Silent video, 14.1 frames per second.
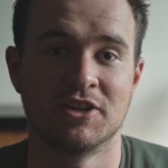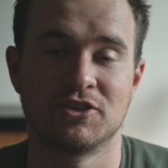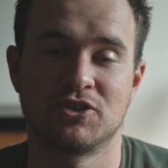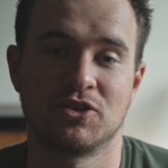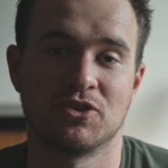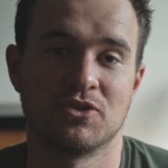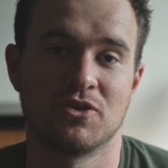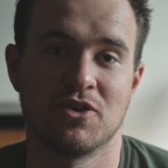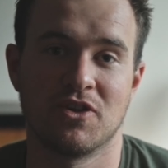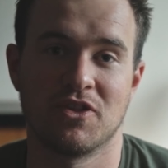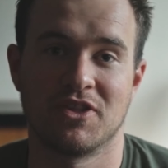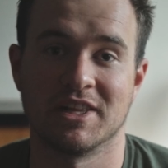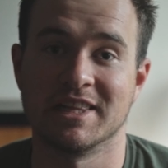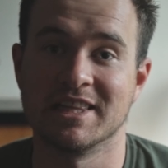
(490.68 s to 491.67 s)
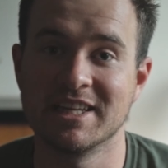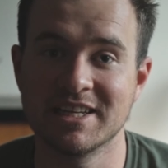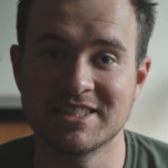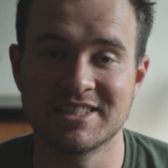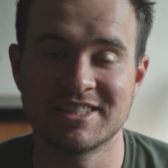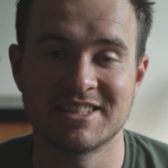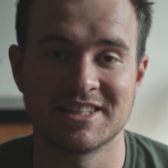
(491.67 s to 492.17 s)
to the
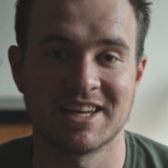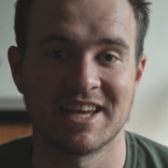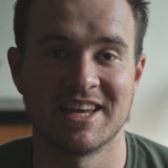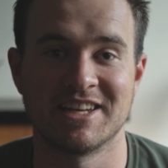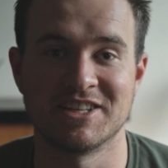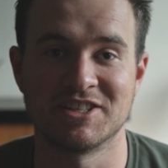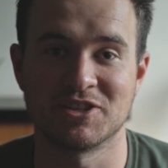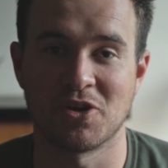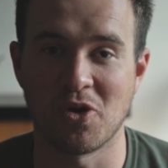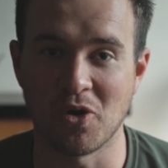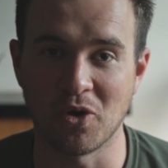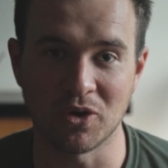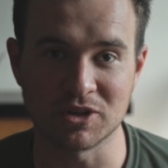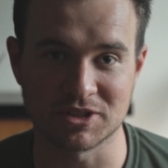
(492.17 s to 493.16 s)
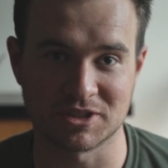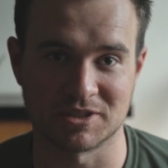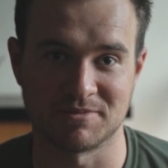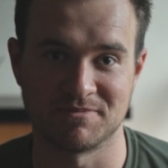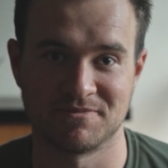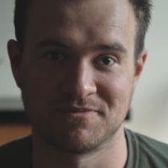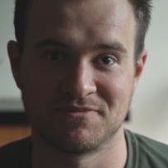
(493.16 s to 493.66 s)
list. It is
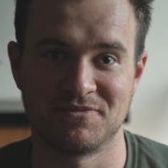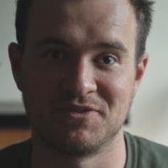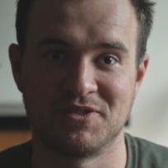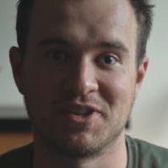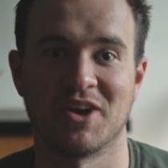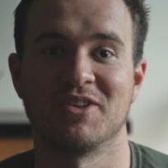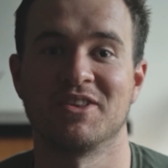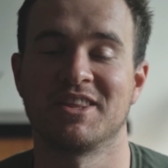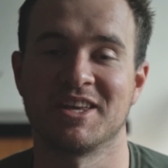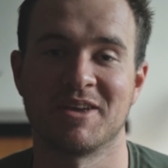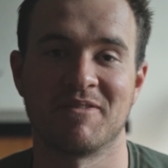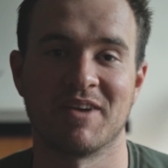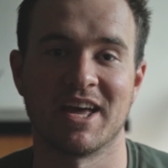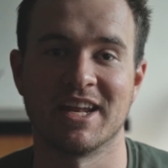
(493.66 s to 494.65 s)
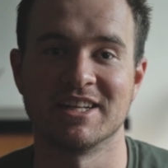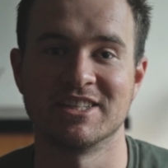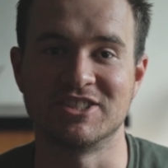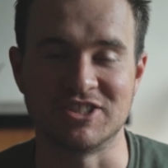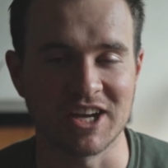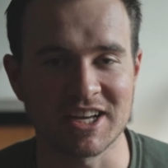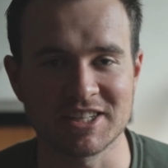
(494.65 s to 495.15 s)
awesome. Don't think about it,
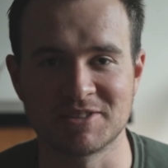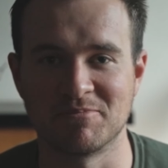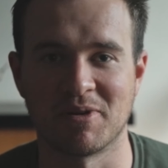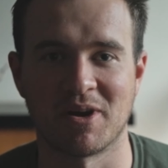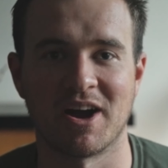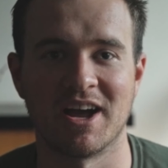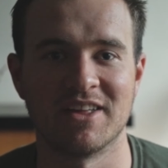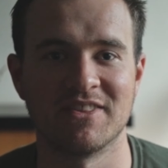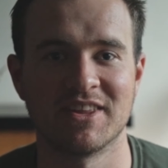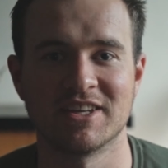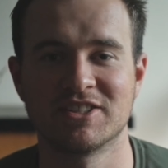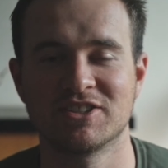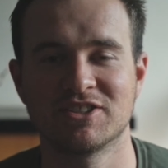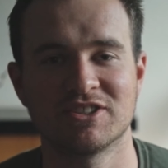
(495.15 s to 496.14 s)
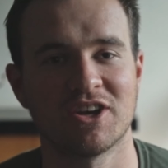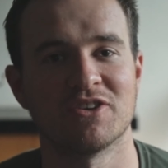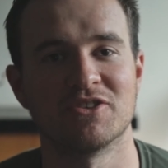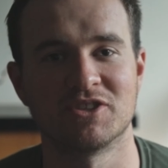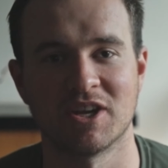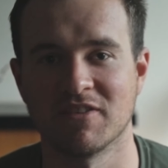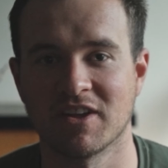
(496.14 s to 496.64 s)
just buy it. They're so
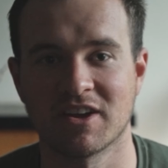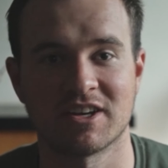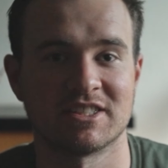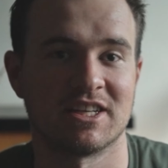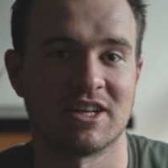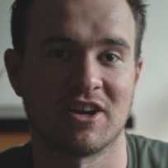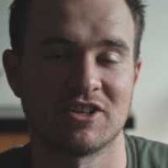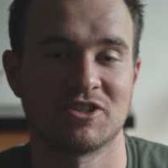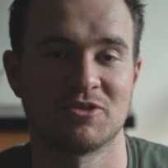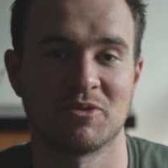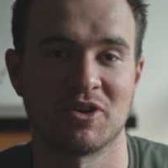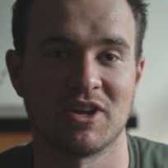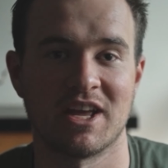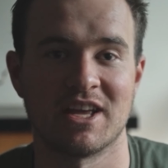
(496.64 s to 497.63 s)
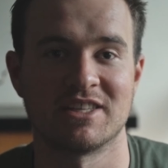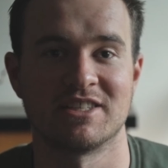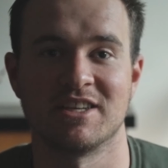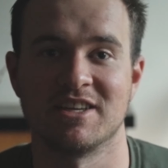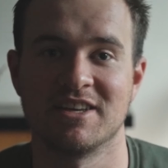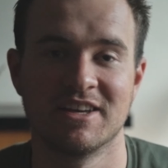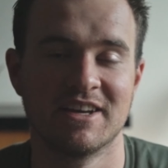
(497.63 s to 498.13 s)
cheap. Like I said, I just went on
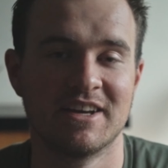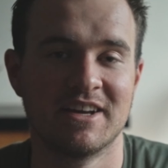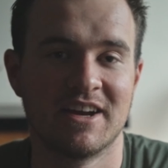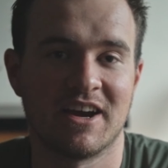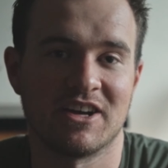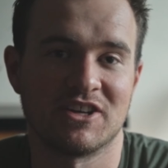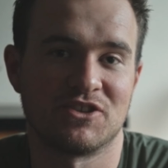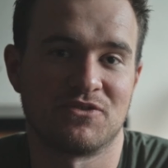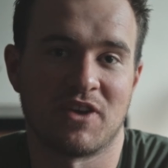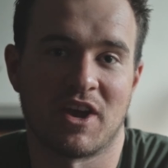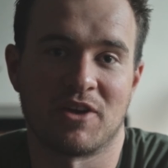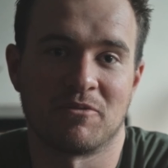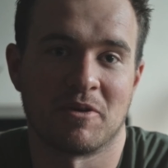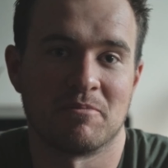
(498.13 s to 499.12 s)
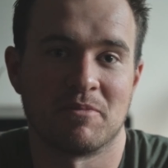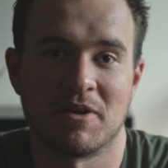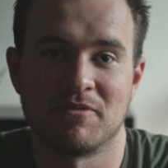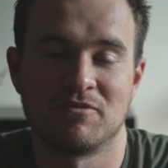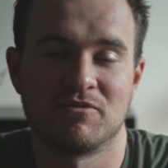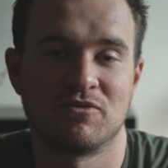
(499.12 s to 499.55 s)
Etsy. I just found one, but